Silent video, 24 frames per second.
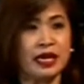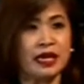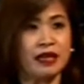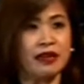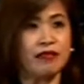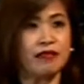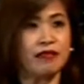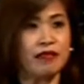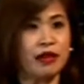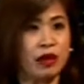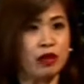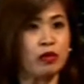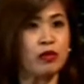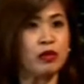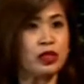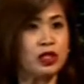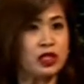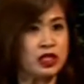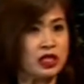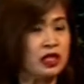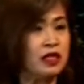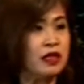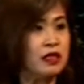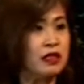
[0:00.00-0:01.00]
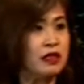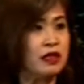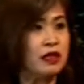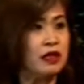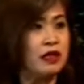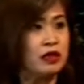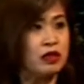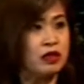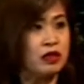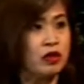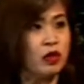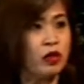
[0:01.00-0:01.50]
And in fact, we're still
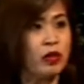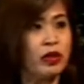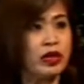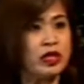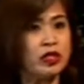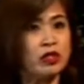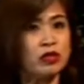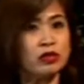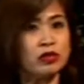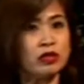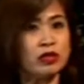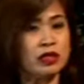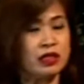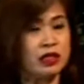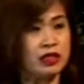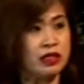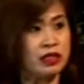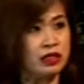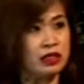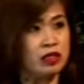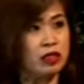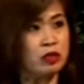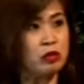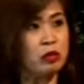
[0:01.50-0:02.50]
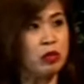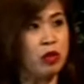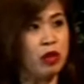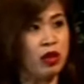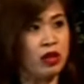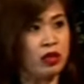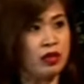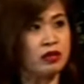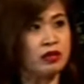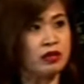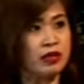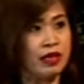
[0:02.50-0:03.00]
going into the
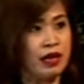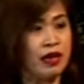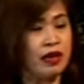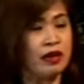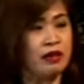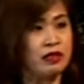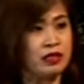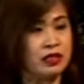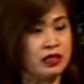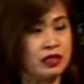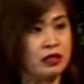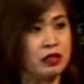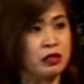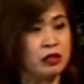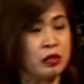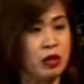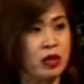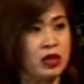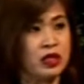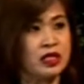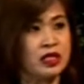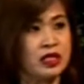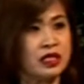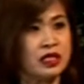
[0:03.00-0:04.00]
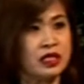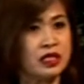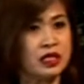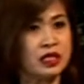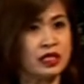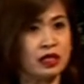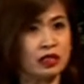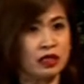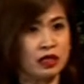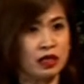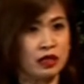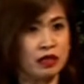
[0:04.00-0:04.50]
small towns and small
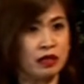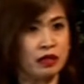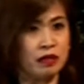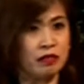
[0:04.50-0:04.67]
cities